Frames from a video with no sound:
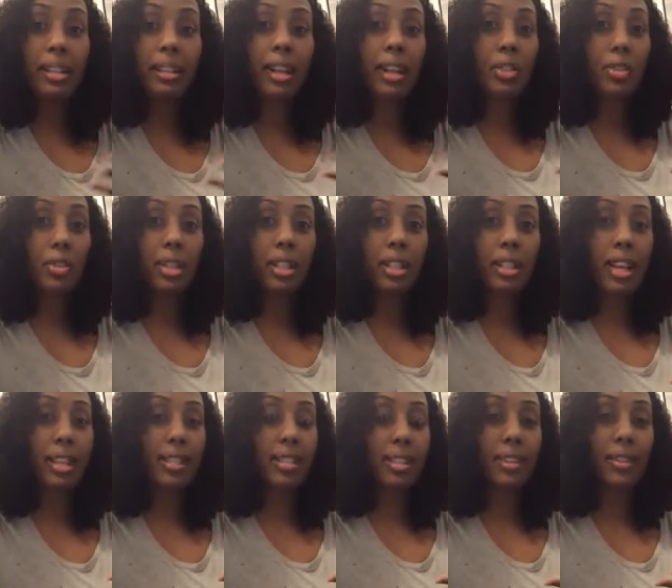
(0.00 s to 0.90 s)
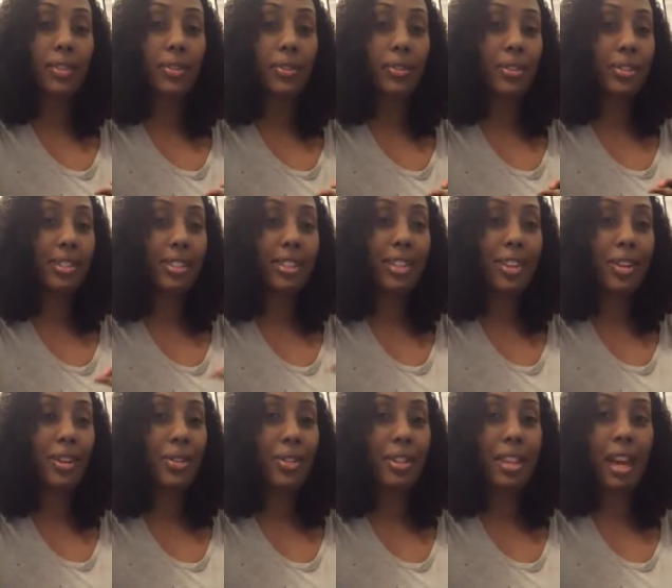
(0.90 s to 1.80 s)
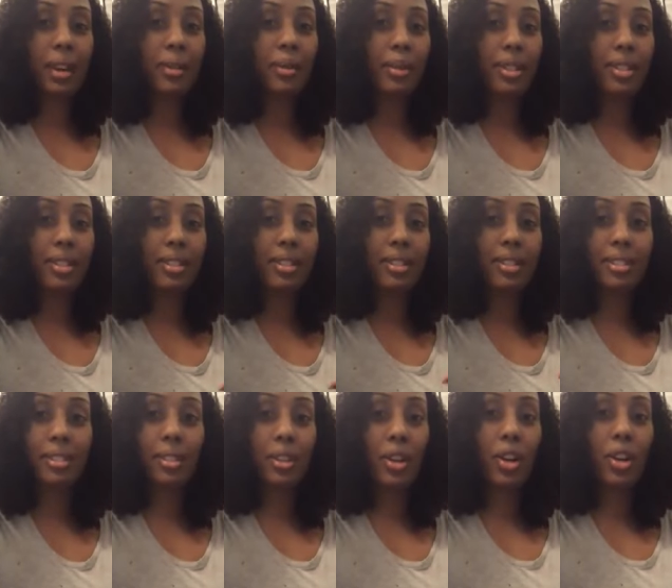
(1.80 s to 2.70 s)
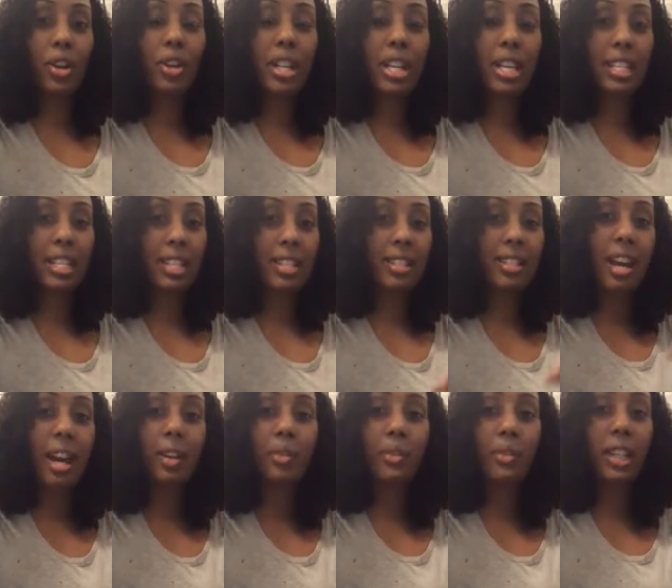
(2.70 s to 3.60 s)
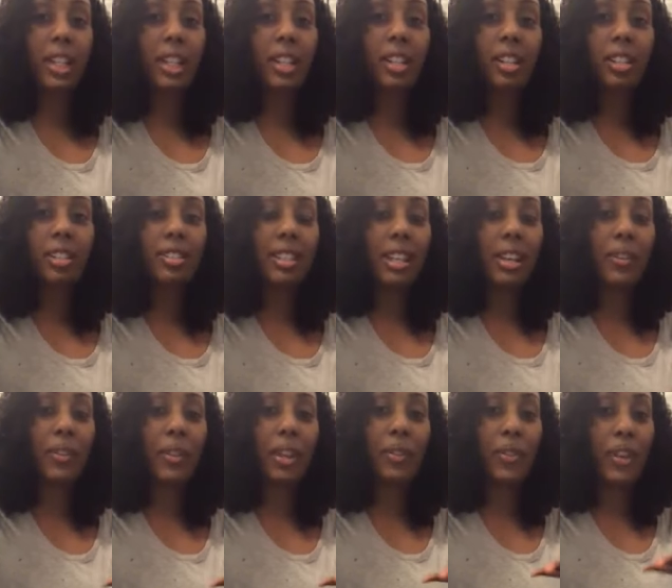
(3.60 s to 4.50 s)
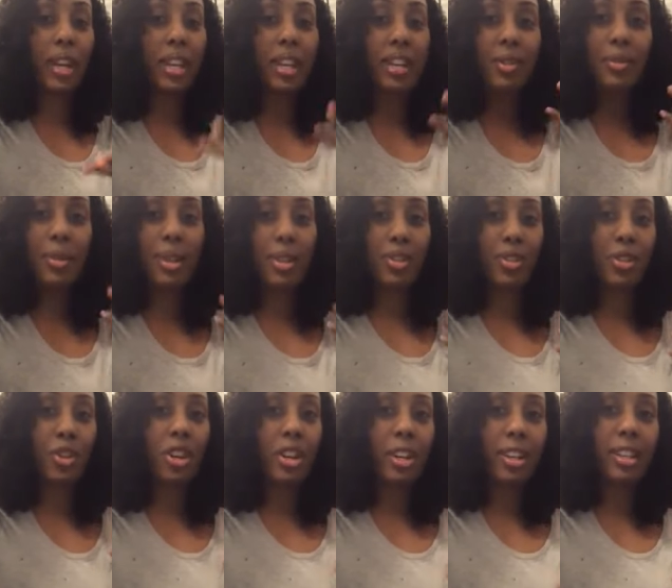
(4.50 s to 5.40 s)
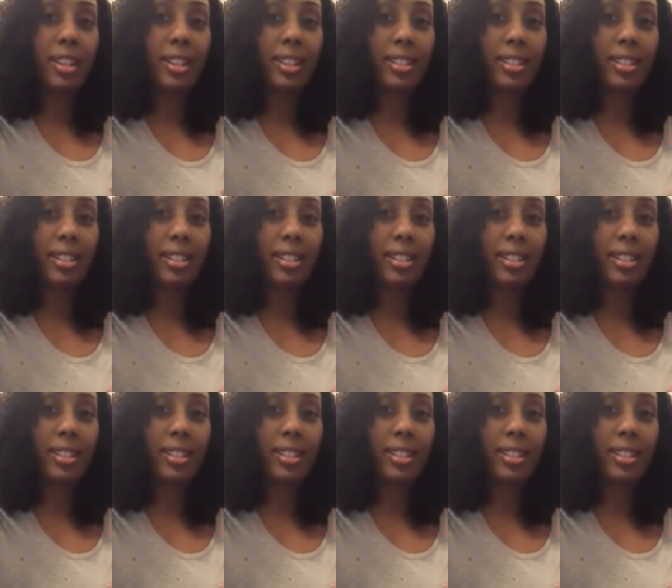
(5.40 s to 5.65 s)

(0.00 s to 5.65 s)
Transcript: not treat it as if, you know, that was earnings. It's not real if I didn't withdraw it.